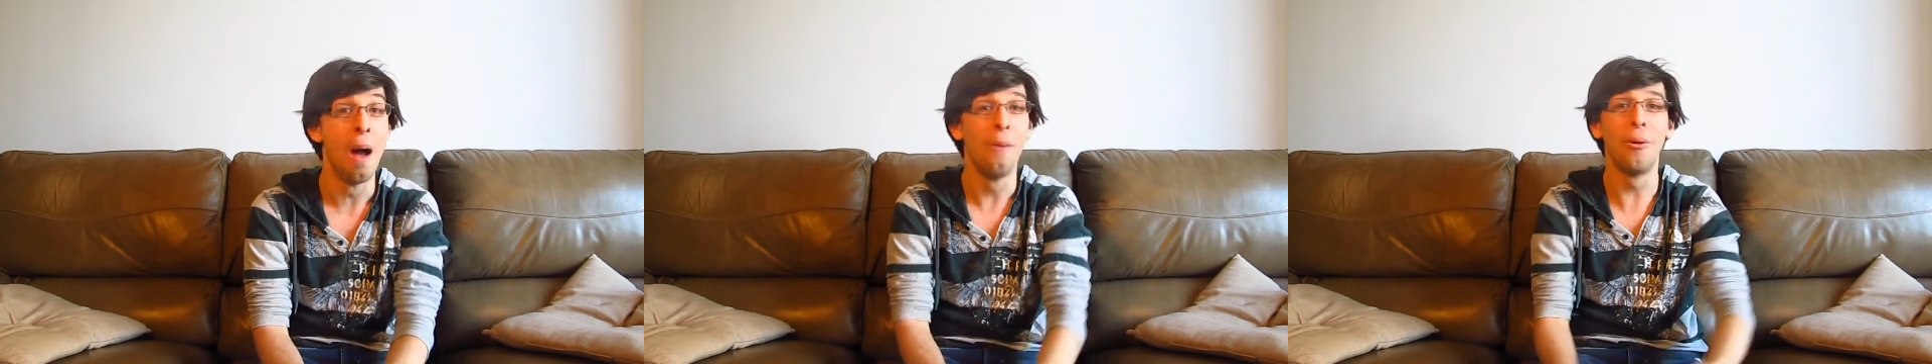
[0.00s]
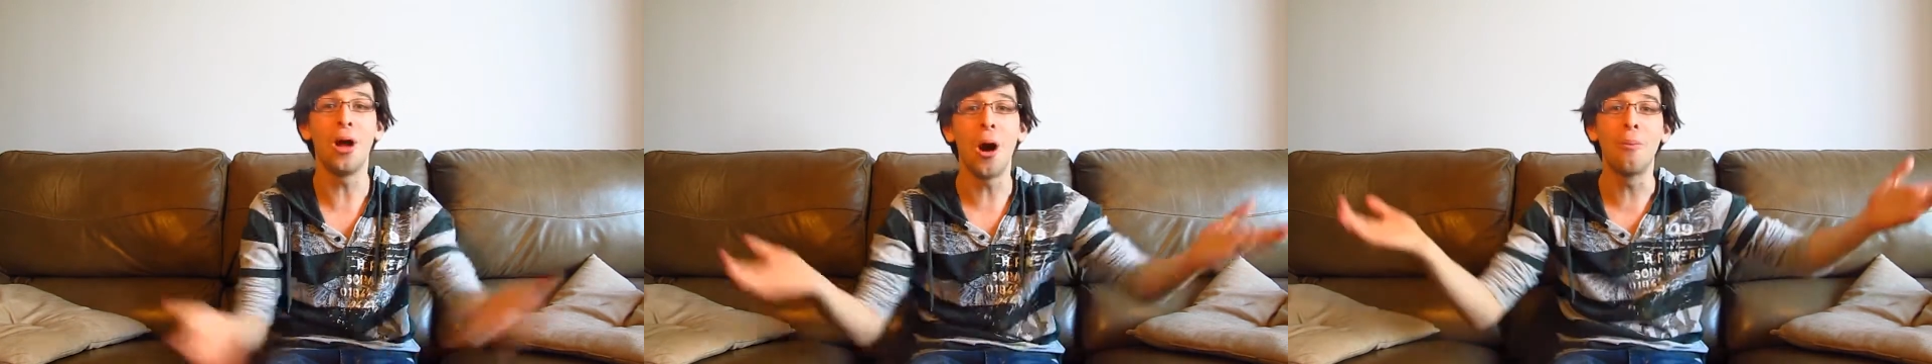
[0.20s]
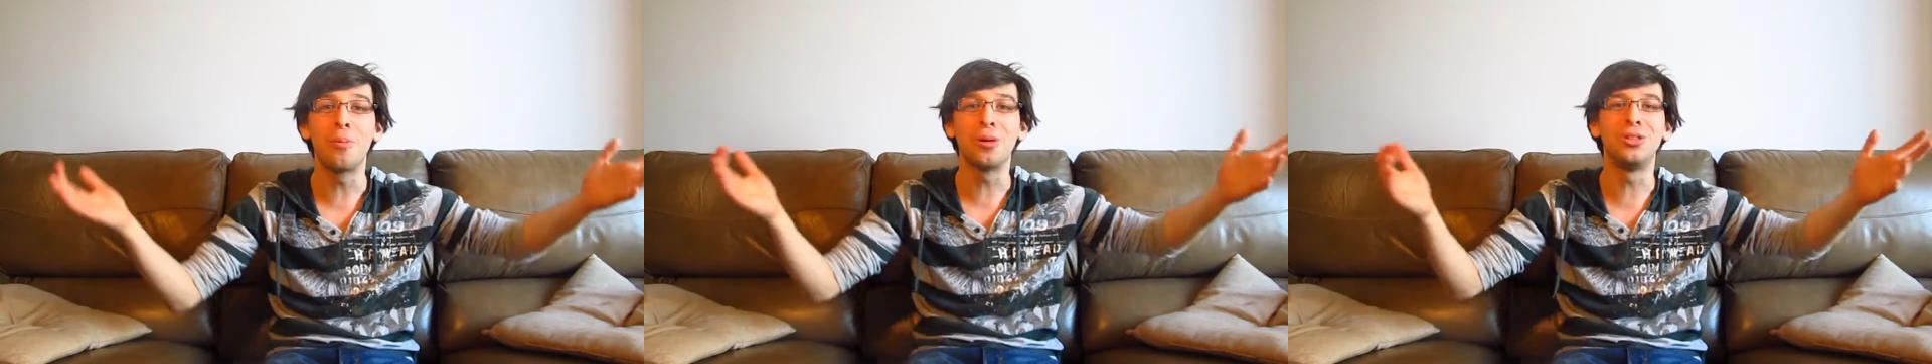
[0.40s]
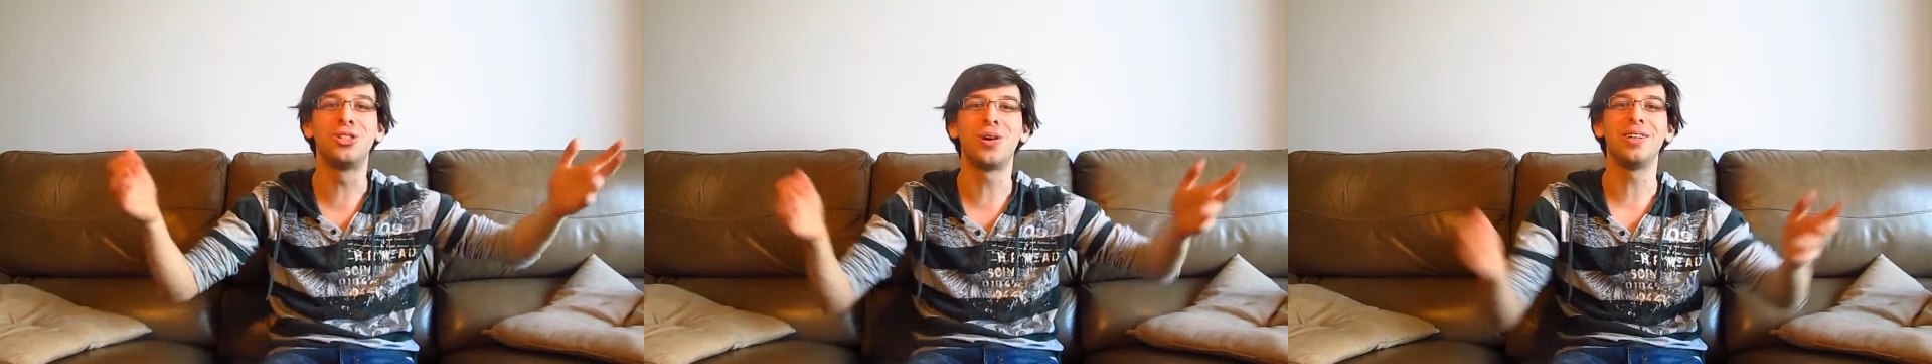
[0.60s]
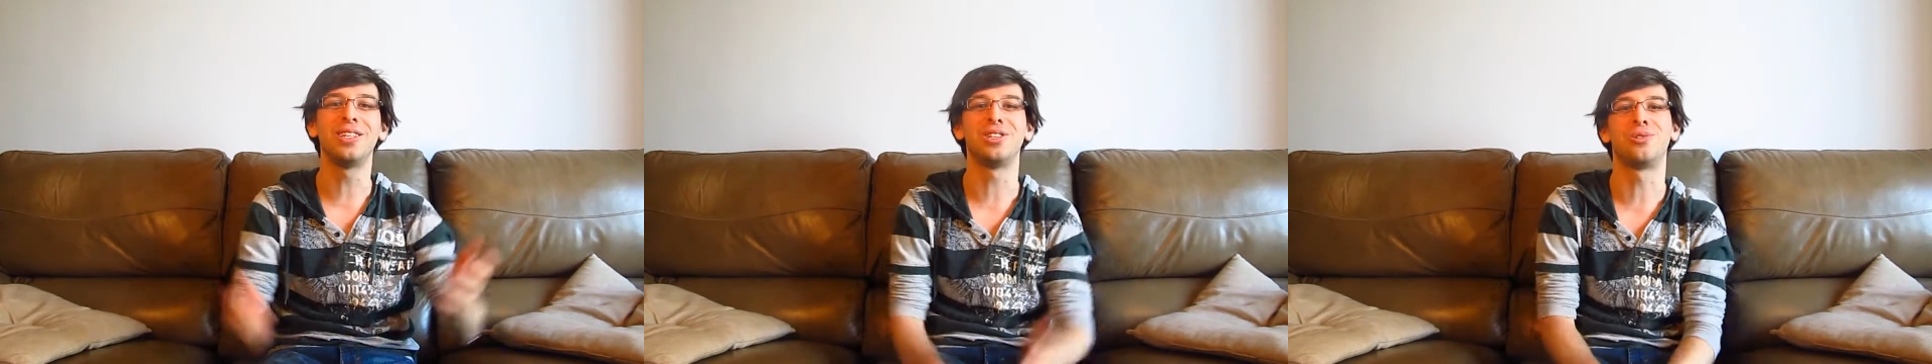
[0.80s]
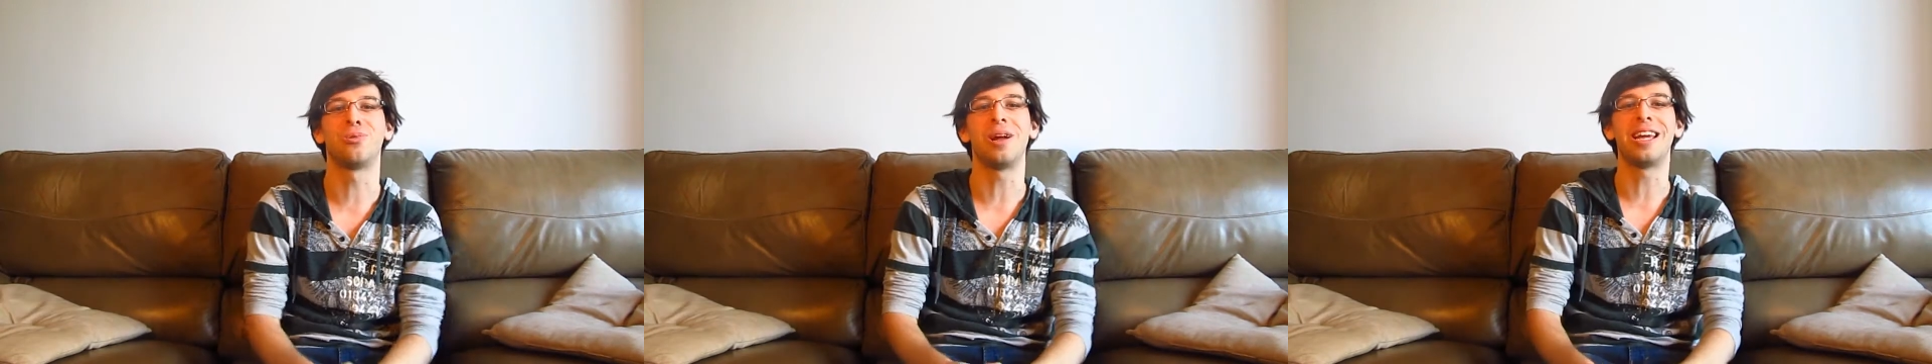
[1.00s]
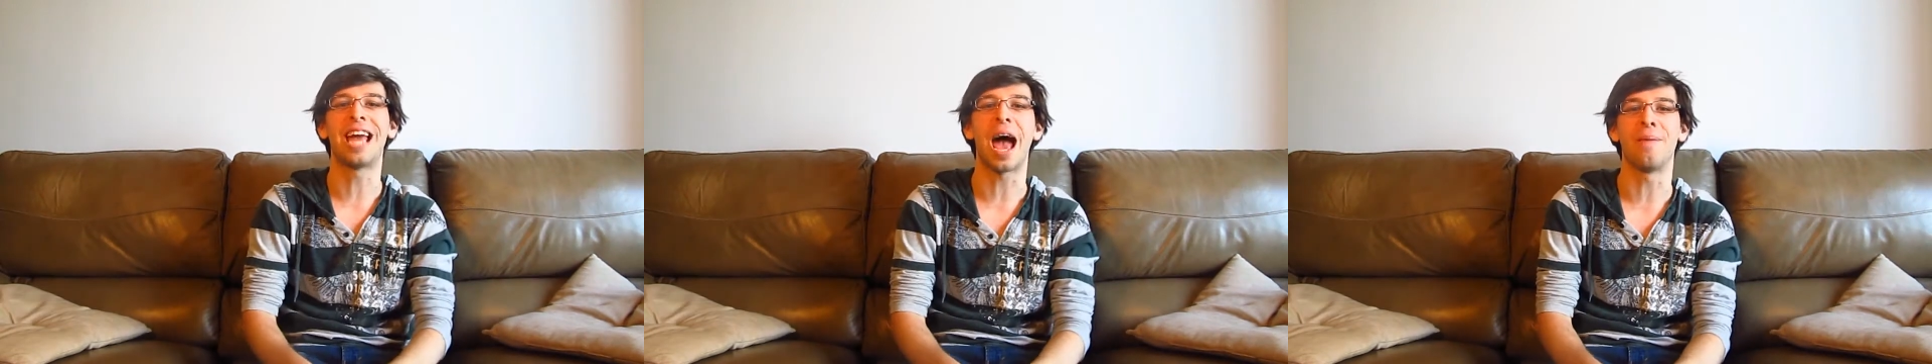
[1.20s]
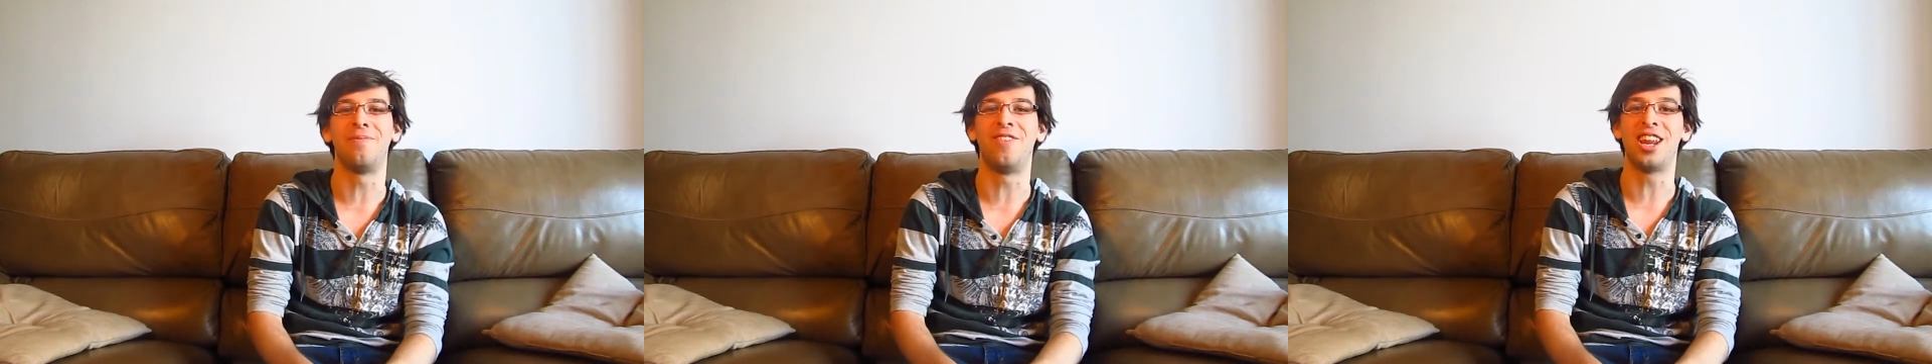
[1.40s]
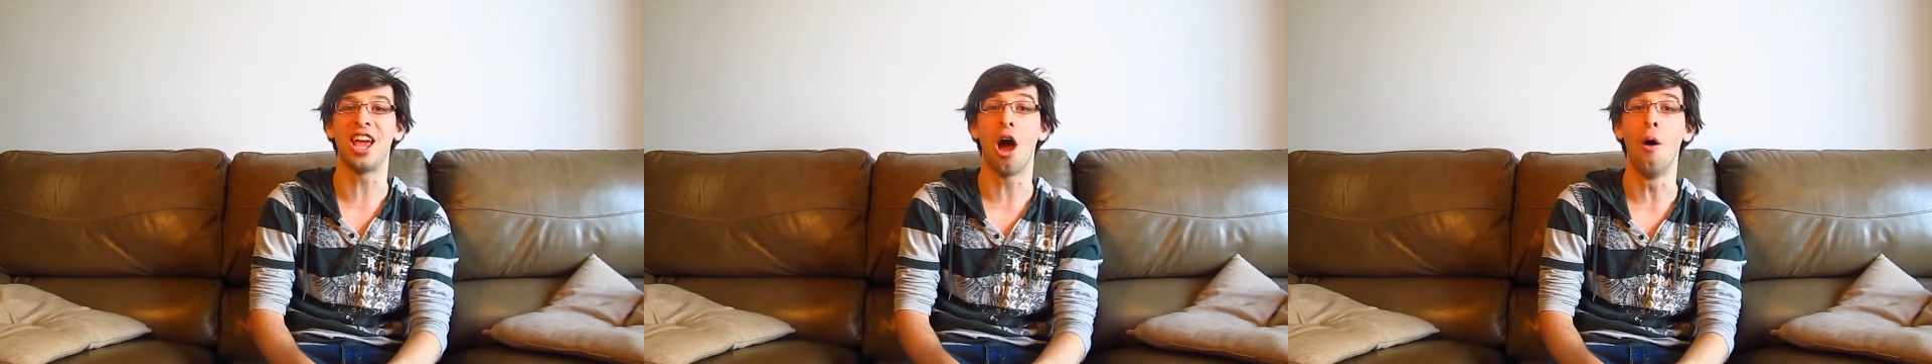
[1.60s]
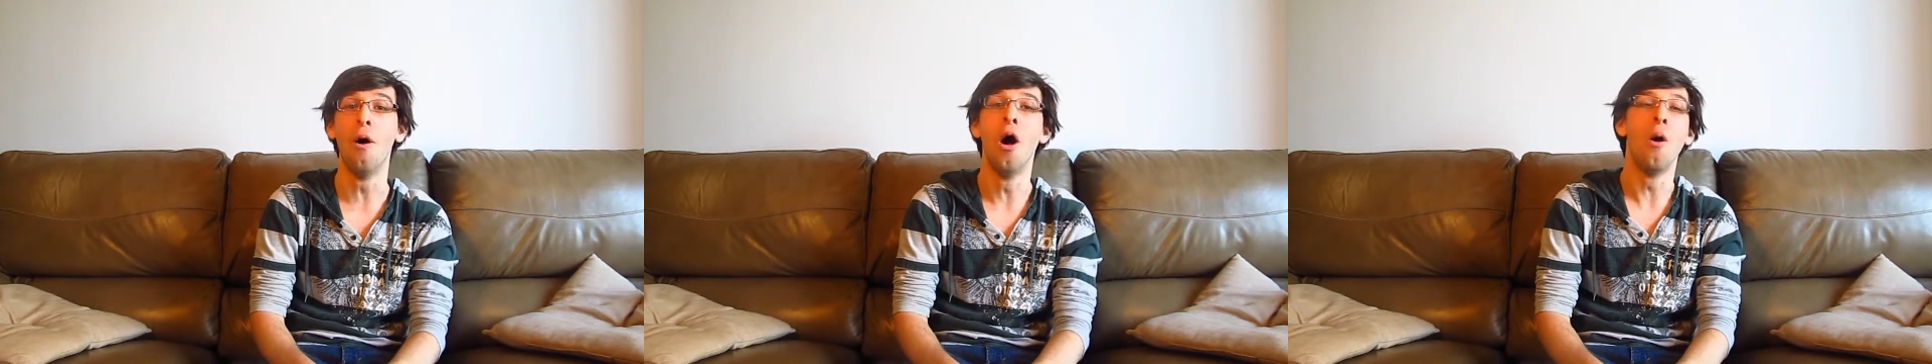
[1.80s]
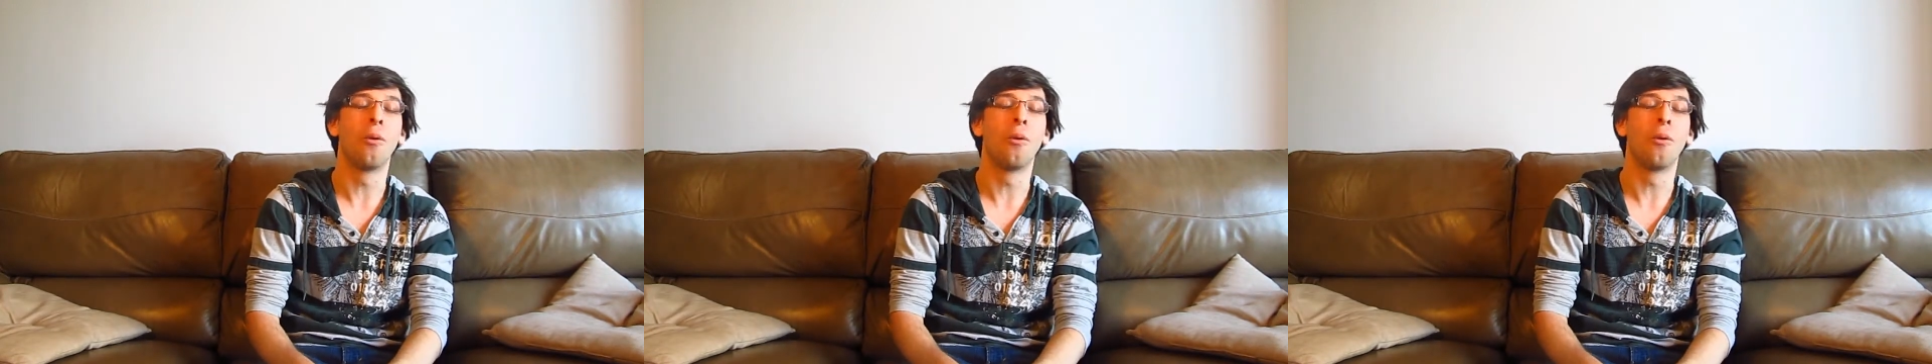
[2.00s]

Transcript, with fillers: We hope you enjoyed this recap video.